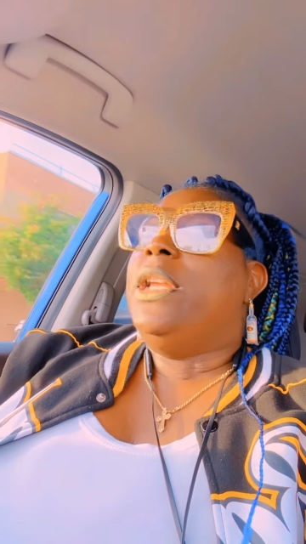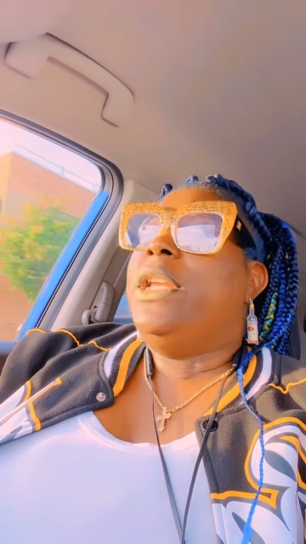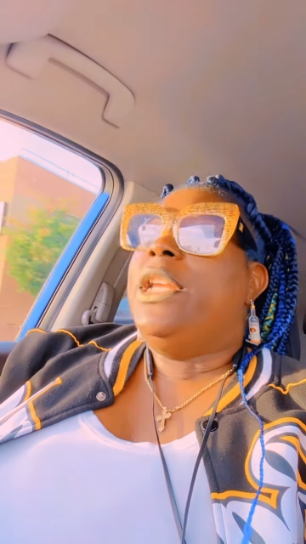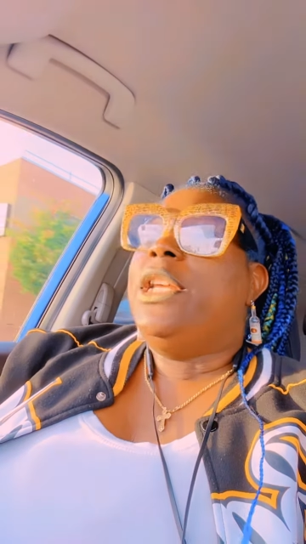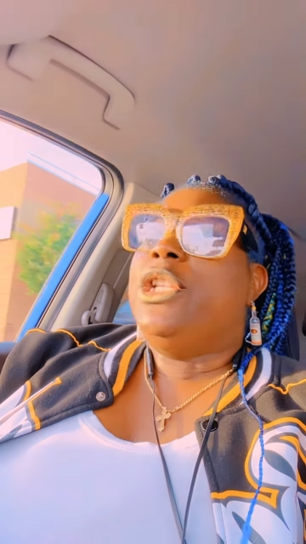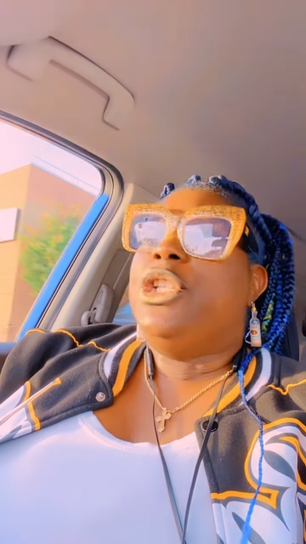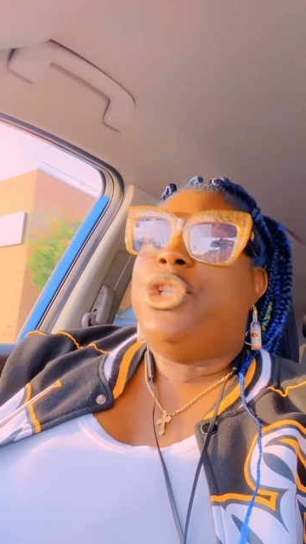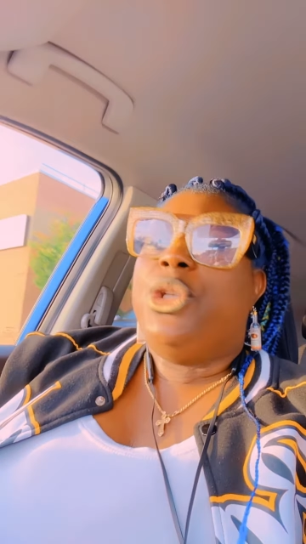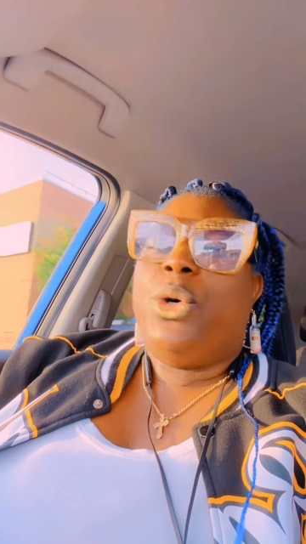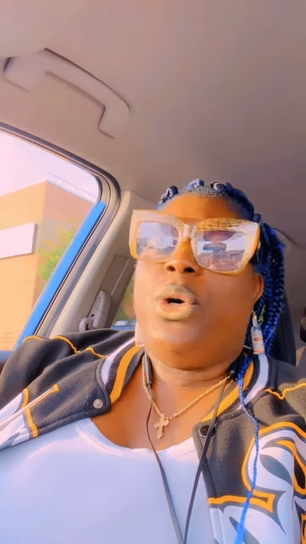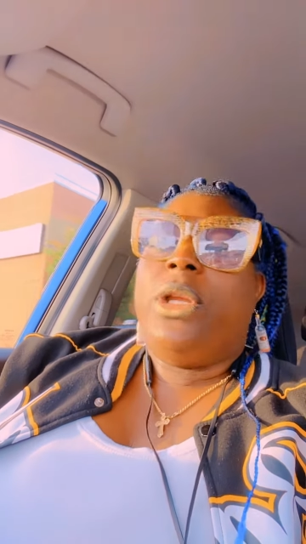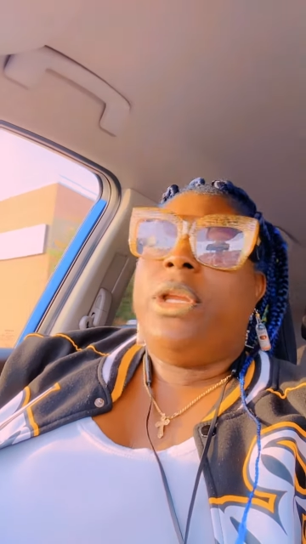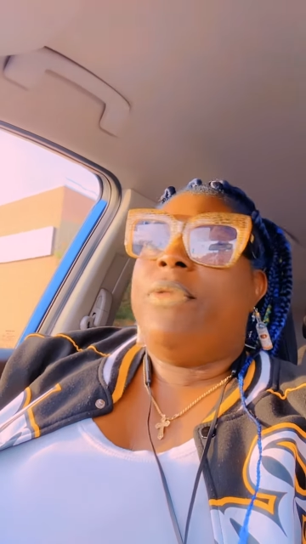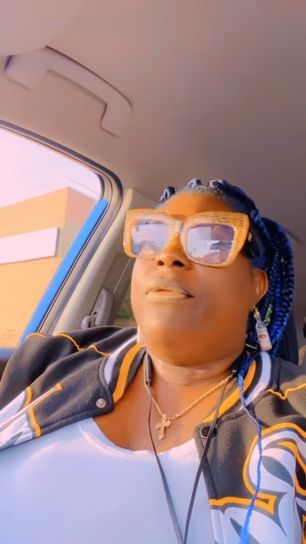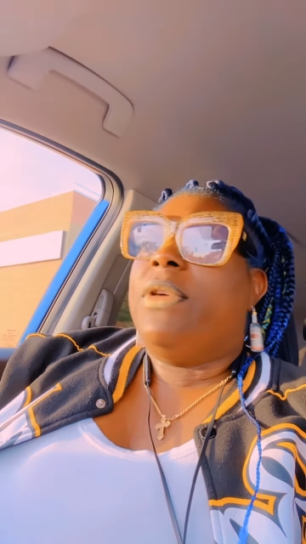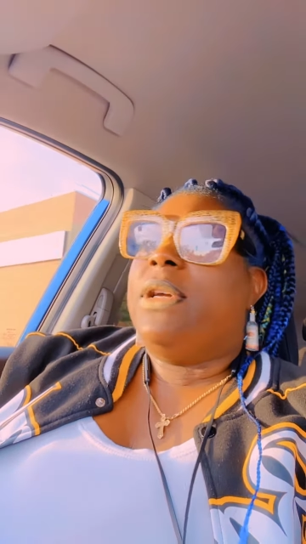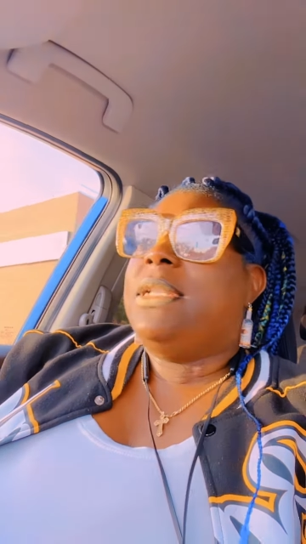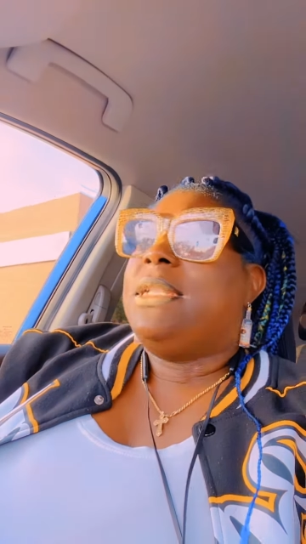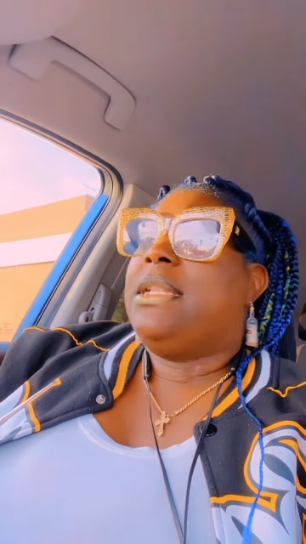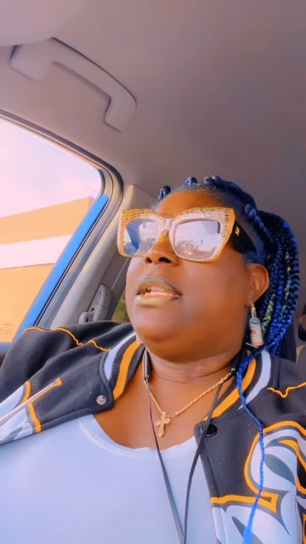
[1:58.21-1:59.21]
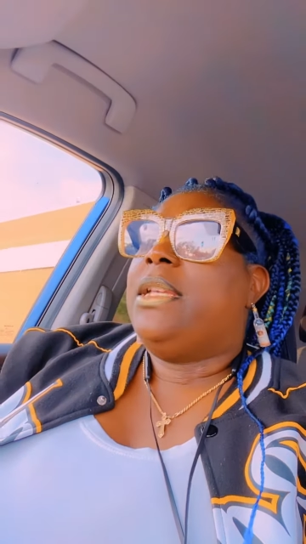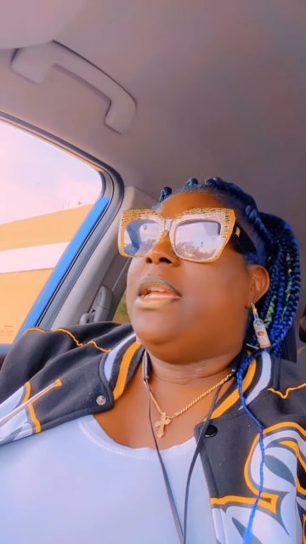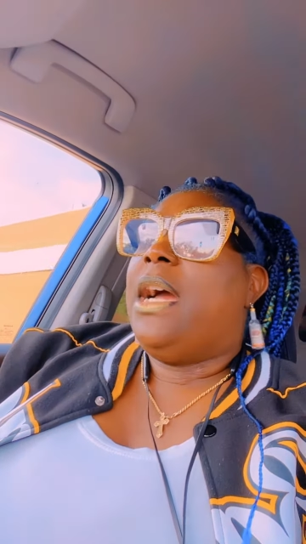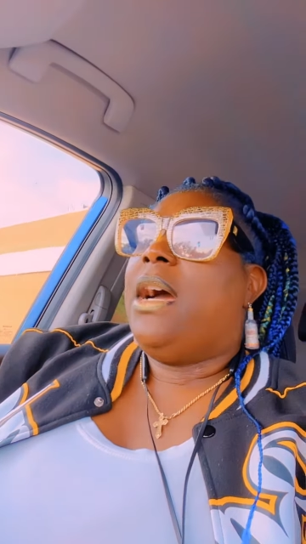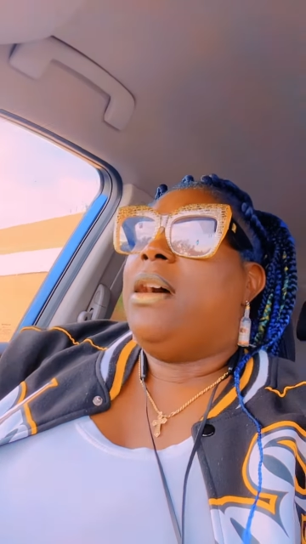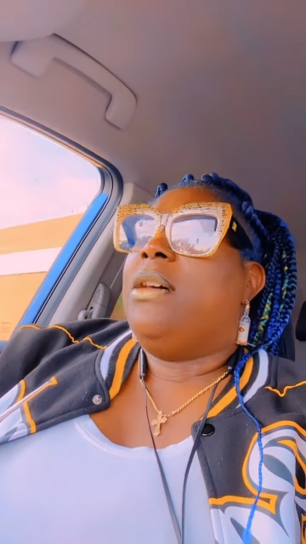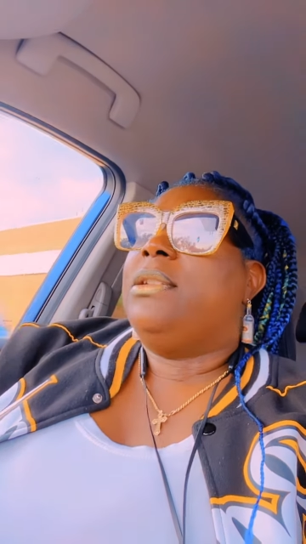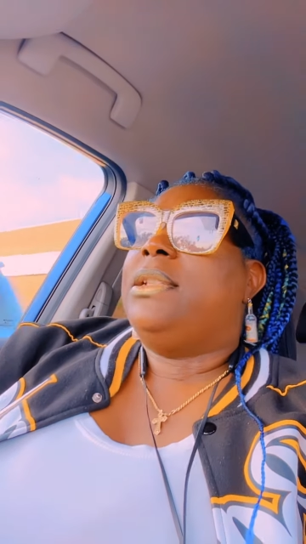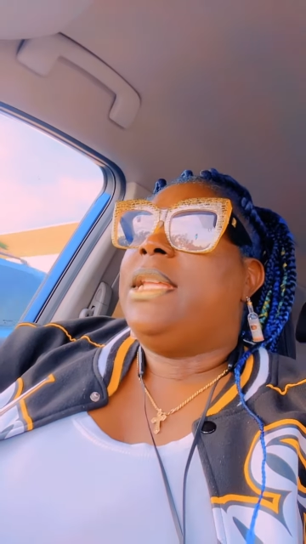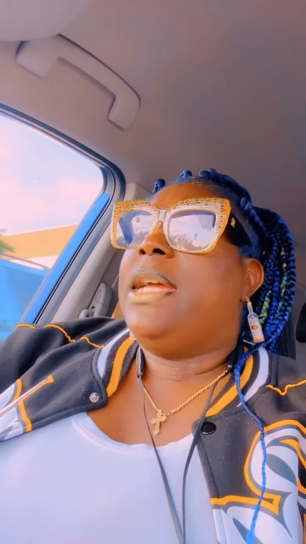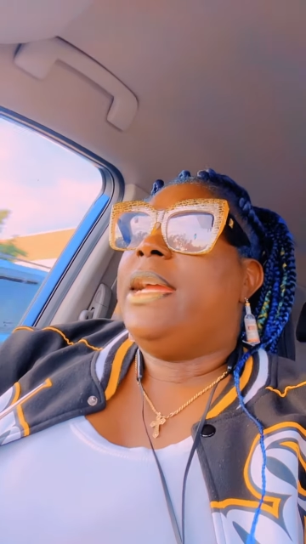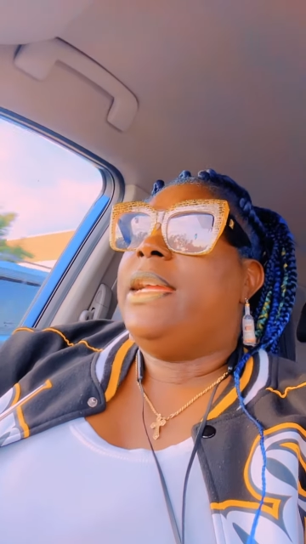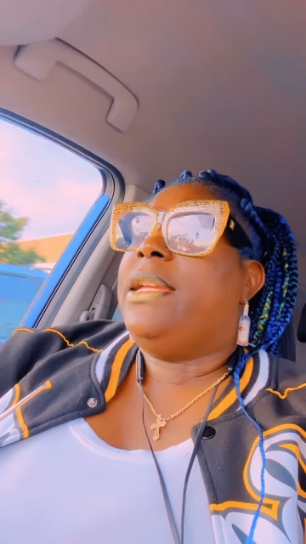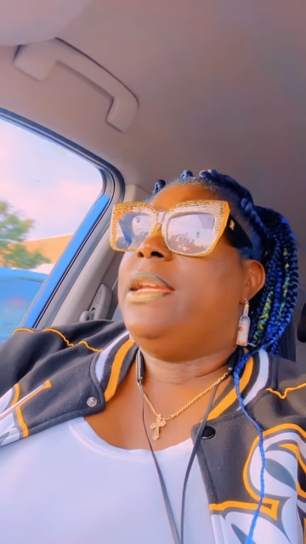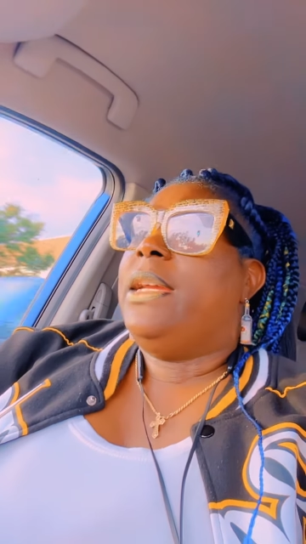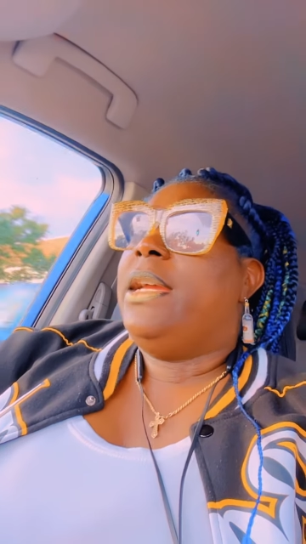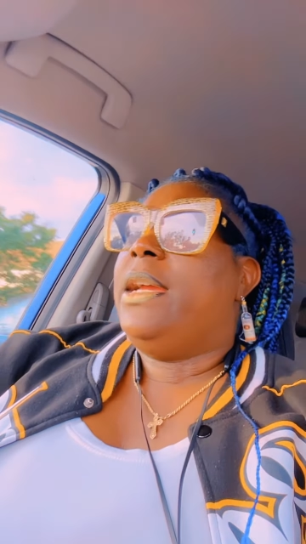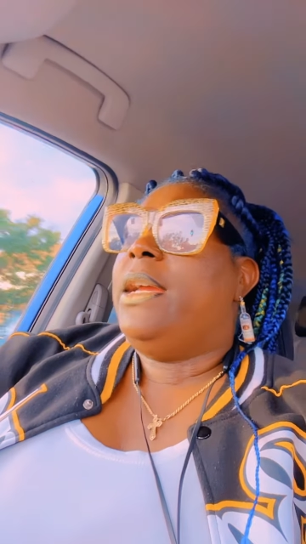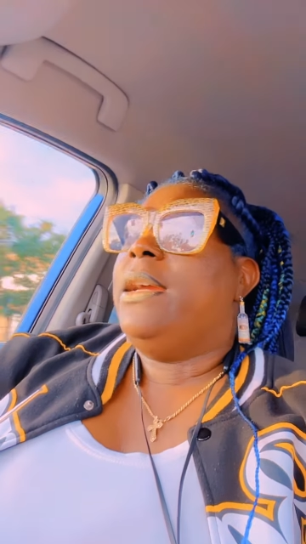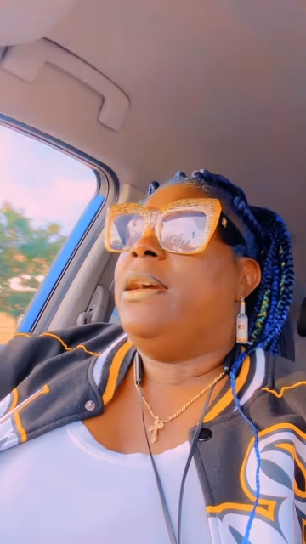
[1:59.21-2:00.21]
and enjoy the rest of y'all day,
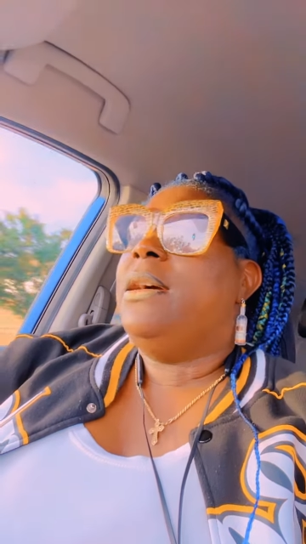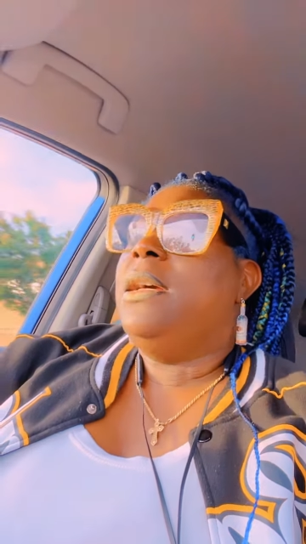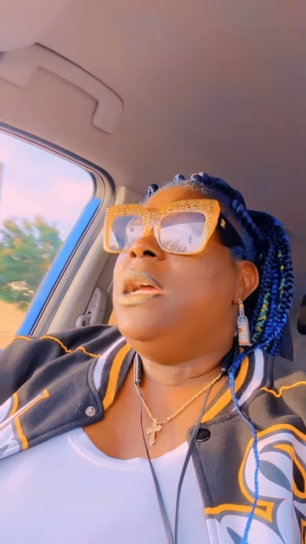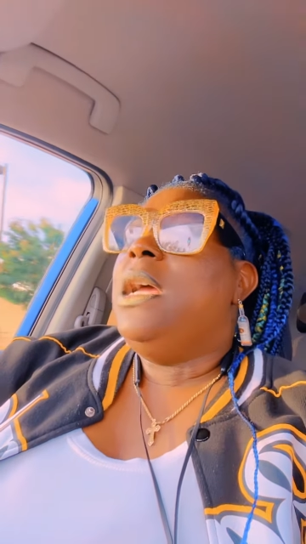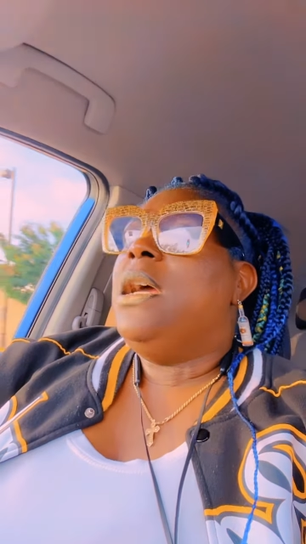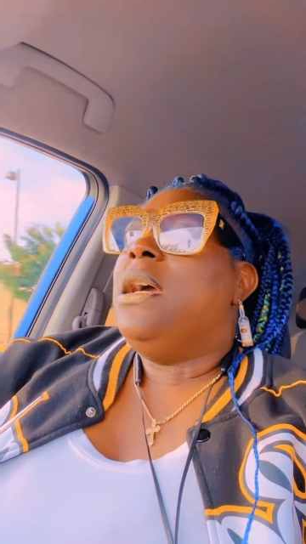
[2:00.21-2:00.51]
you hear?